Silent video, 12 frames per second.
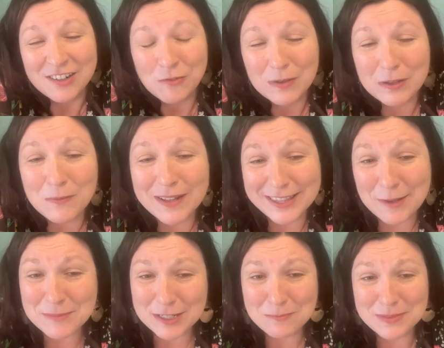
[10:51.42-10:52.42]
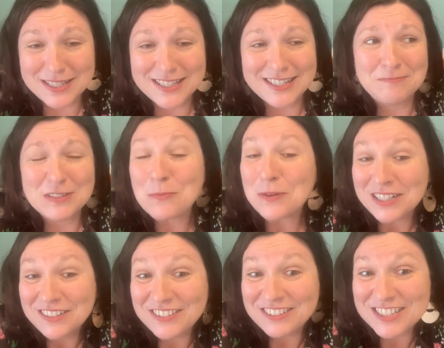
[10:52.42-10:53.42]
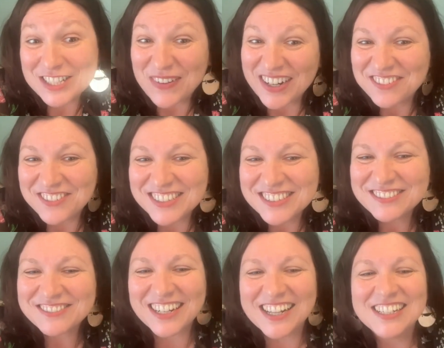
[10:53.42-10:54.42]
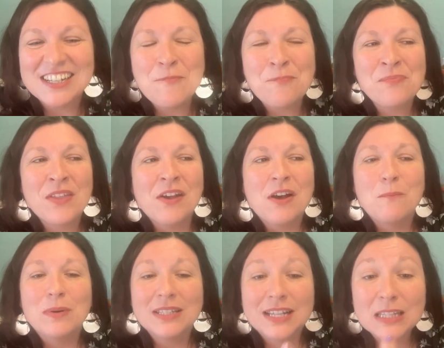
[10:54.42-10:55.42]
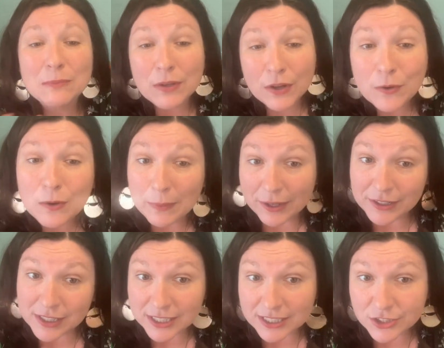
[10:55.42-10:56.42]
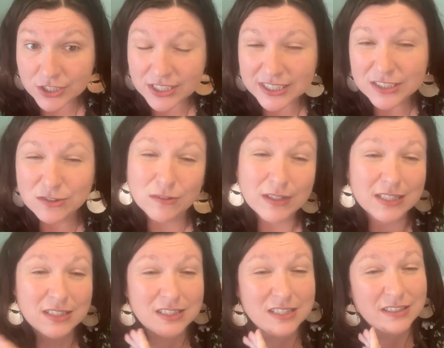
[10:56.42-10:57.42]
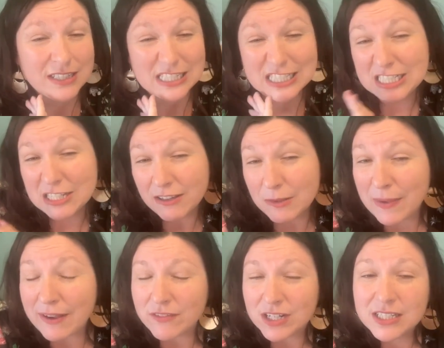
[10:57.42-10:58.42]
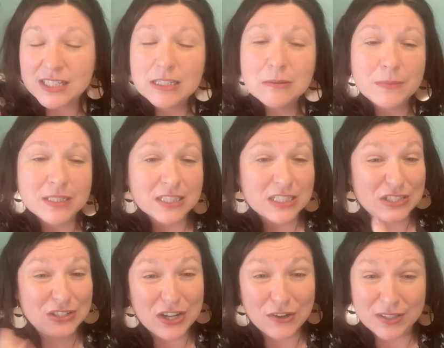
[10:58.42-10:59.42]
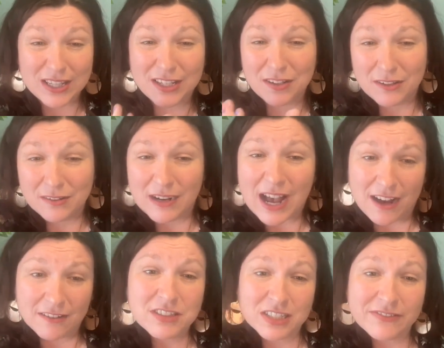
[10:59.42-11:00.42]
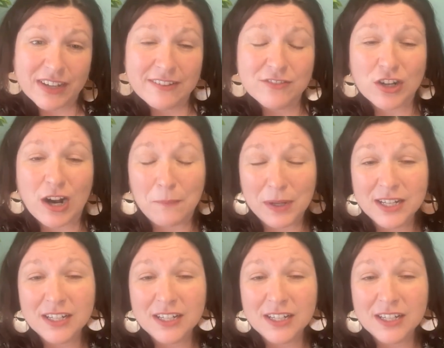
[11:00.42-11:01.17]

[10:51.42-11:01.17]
we want them to be supportive and respectful, right? But let them know about your history. You don't necessarily need to tell them everything, but just know that you have survived trauma